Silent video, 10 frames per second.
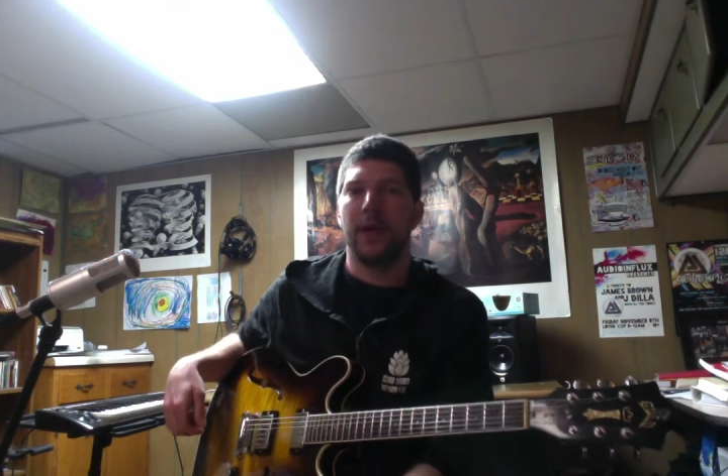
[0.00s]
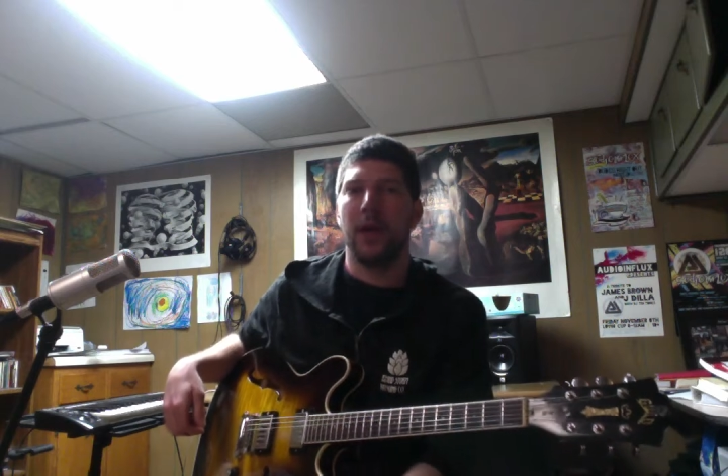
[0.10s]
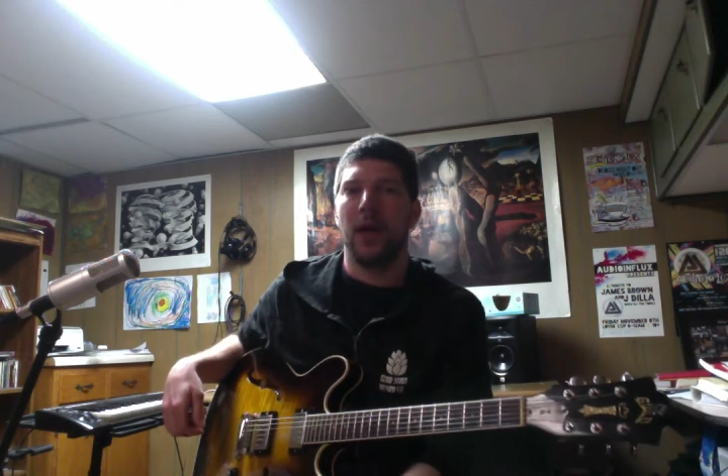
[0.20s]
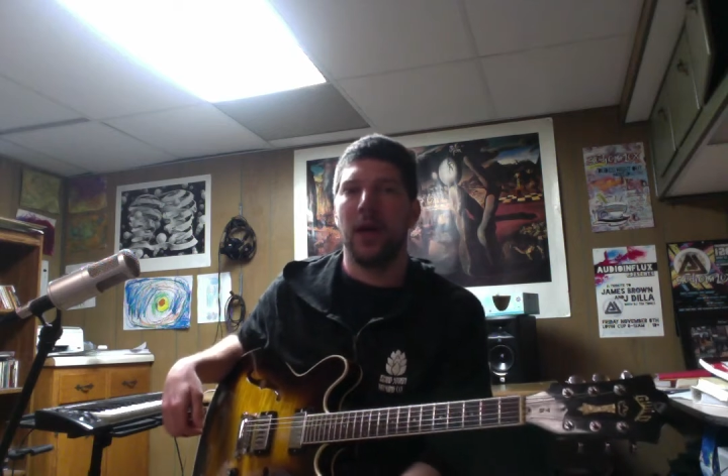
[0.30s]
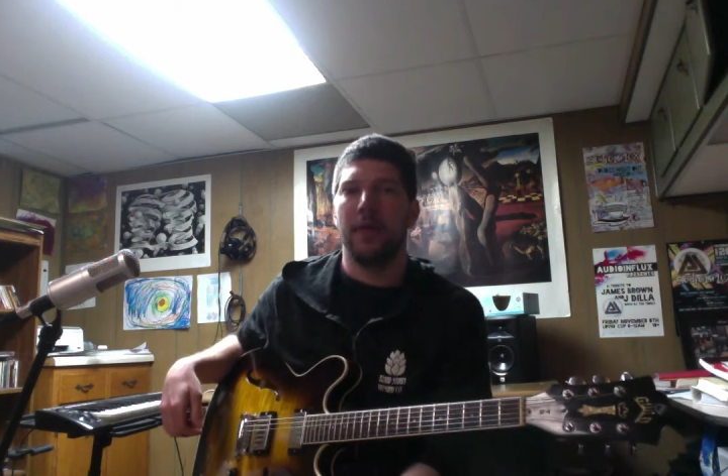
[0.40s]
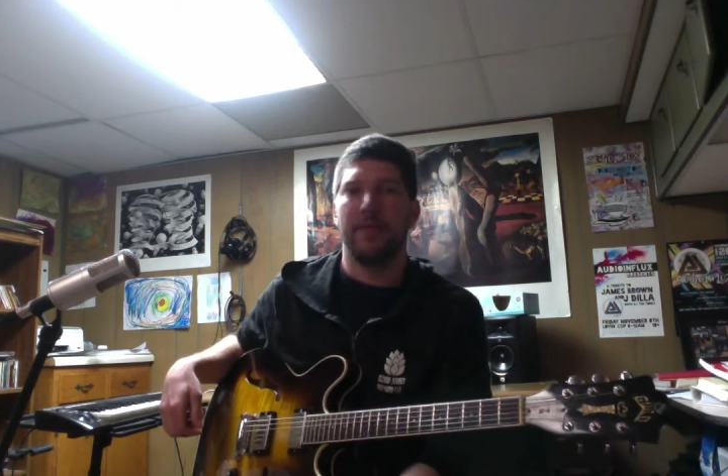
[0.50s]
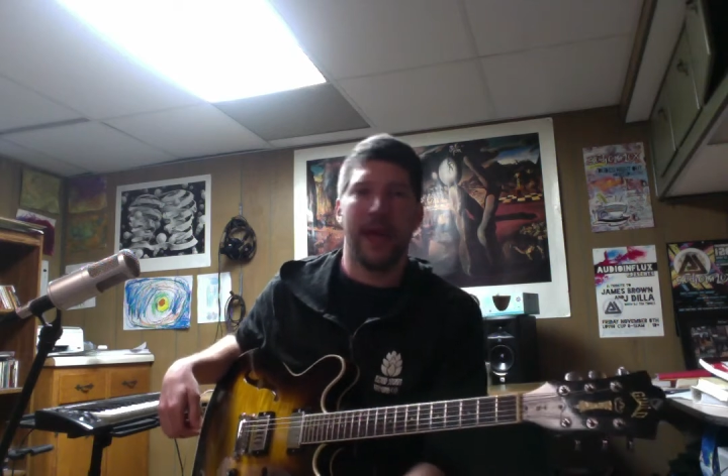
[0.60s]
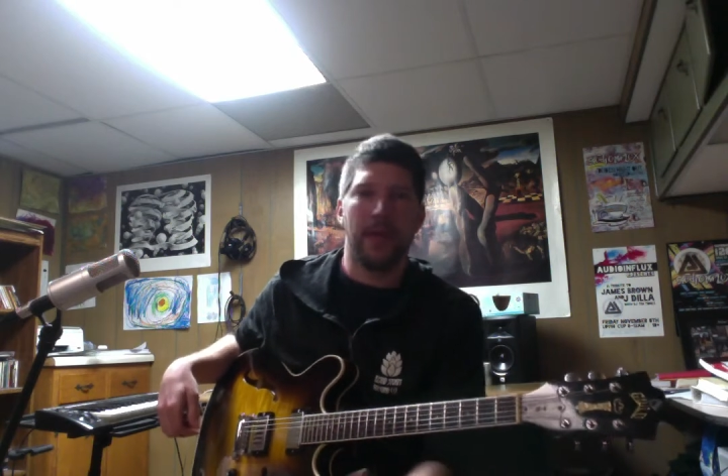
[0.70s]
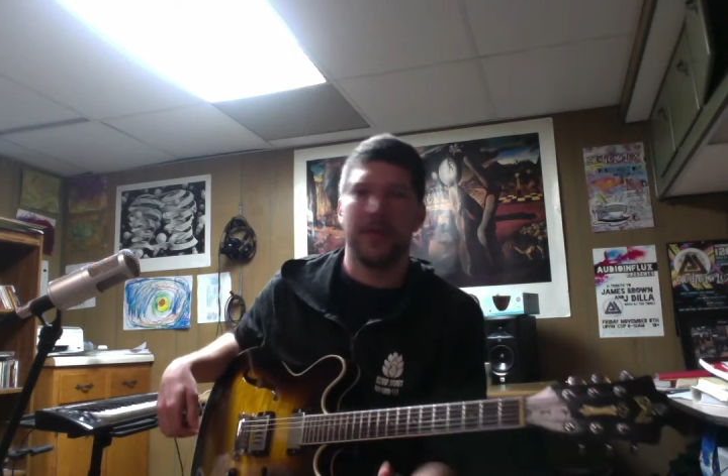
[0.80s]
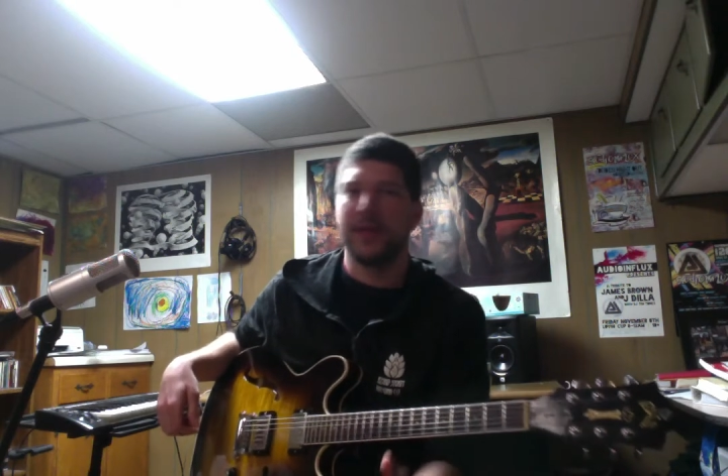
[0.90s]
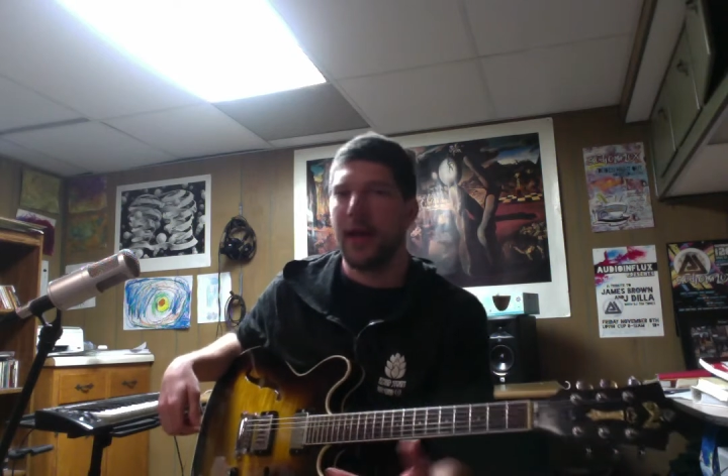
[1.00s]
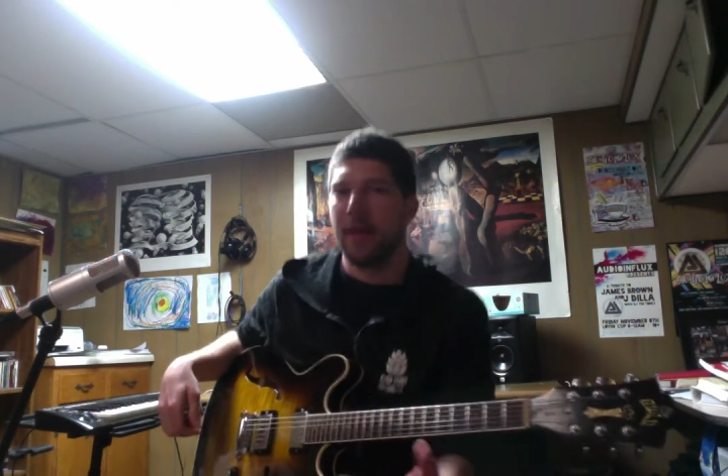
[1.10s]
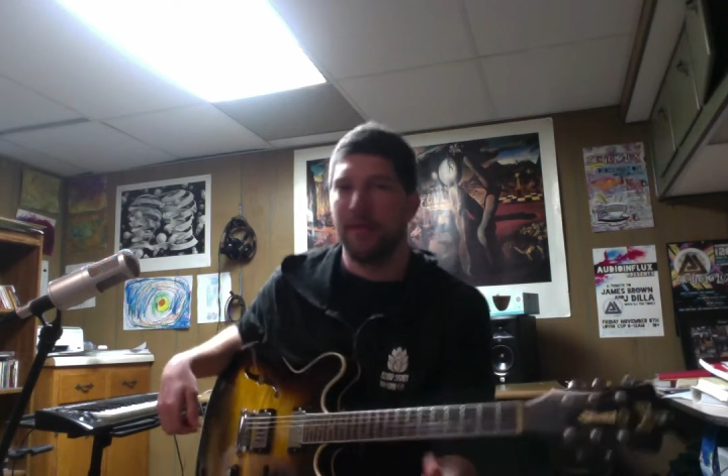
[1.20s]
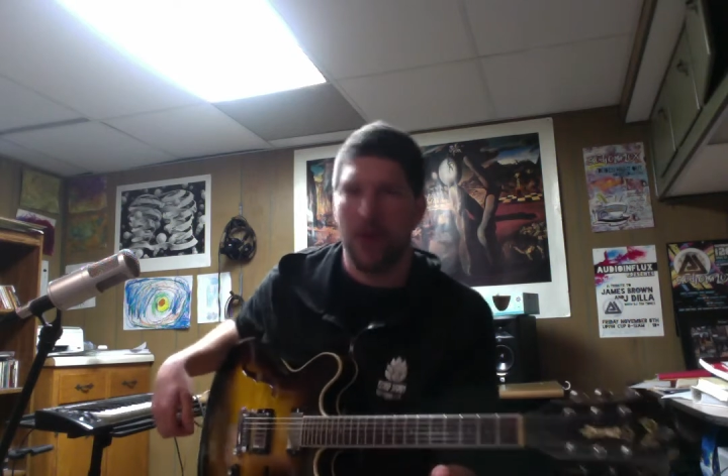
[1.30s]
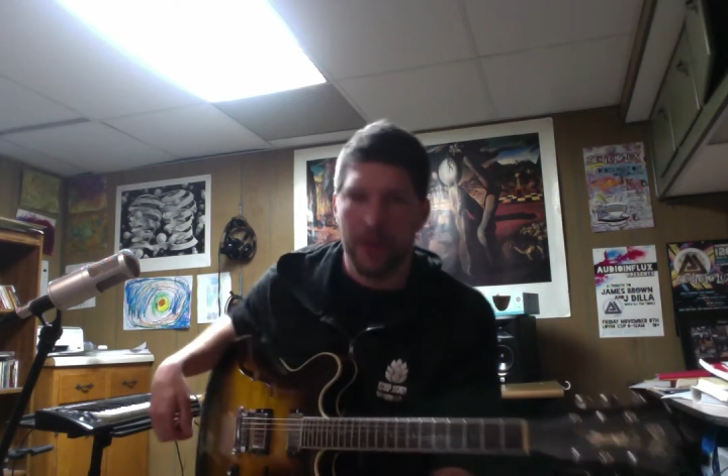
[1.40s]
to help you kind
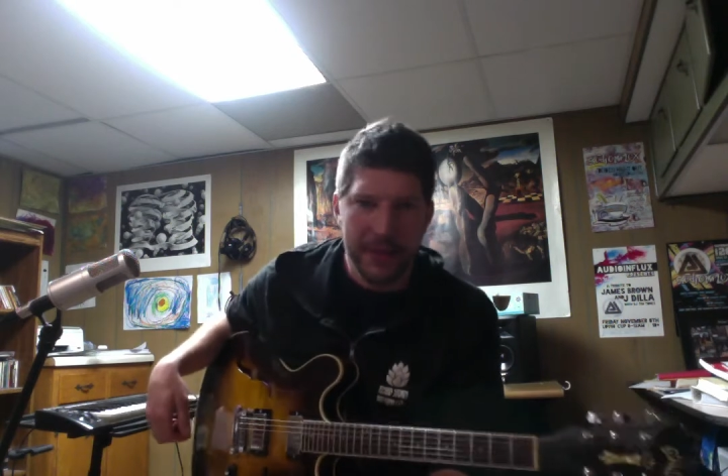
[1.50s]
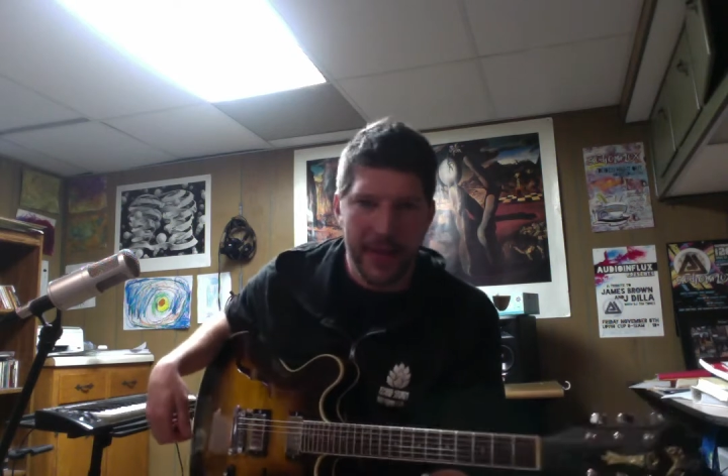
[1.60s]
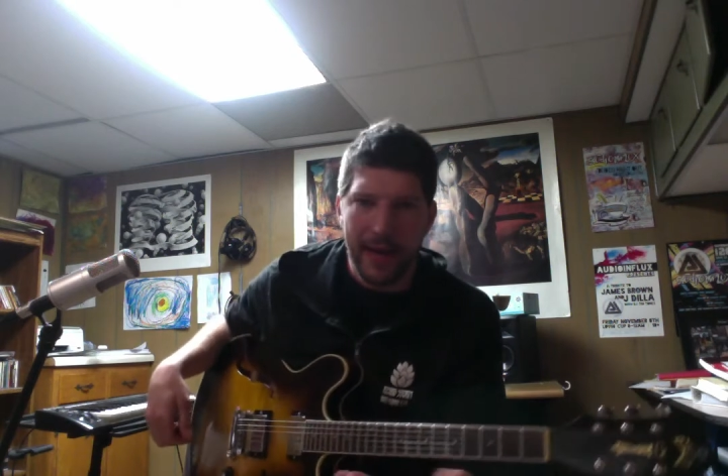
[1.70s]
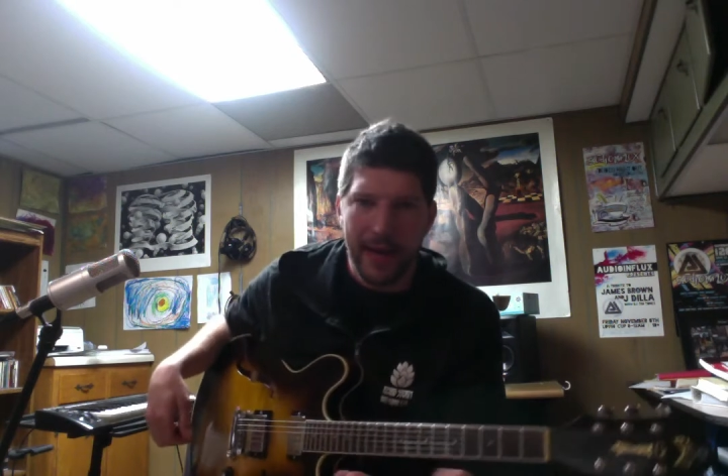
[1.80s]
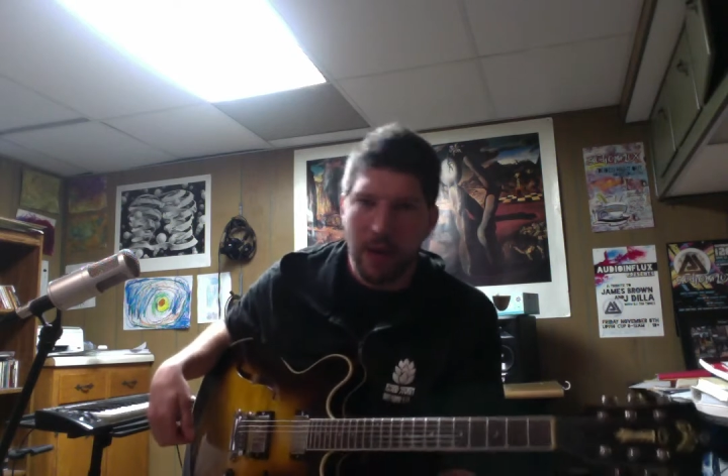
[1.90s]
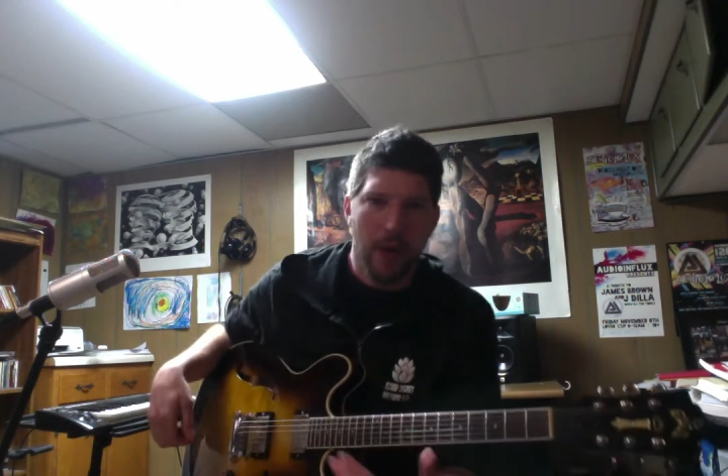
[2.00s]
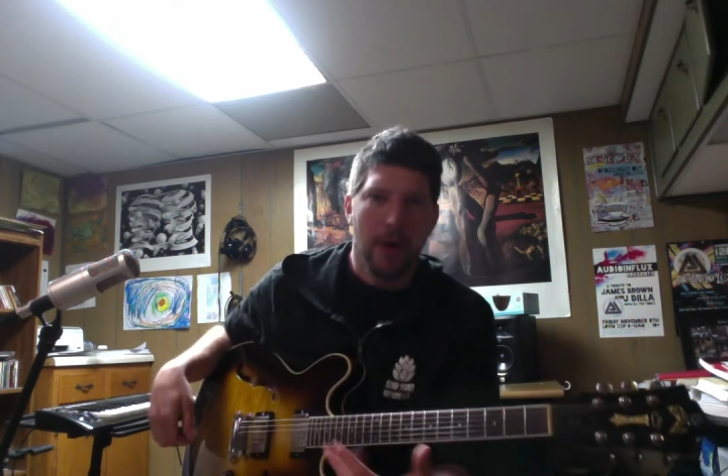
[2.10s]
of understand